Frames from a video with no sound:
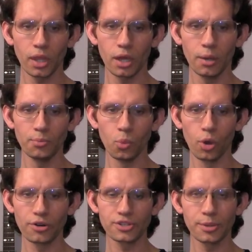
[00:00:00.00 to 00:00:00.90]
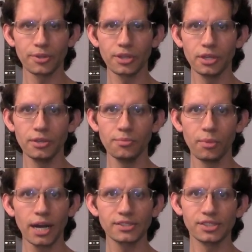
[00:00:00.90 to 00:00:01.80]
What are some of the
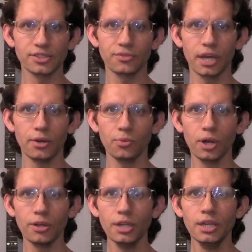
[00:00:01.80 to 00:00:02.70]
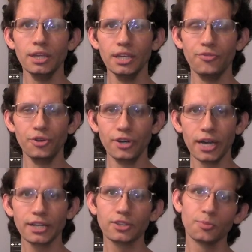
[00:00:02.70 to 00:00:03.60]
minuses of that? Well, if you're
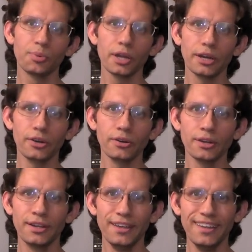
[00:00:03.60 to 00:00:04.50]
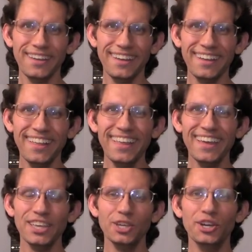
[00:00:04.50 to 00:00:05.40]
not a good player,
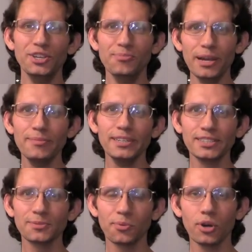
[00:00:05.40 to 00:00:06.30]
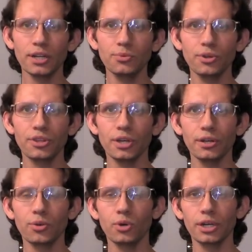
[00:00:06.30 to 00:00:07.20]
you may be disappointed with
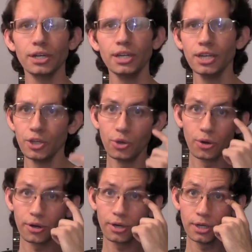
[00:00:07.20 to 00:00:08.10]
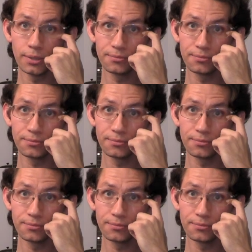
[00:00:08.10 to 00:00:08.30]
hearing what your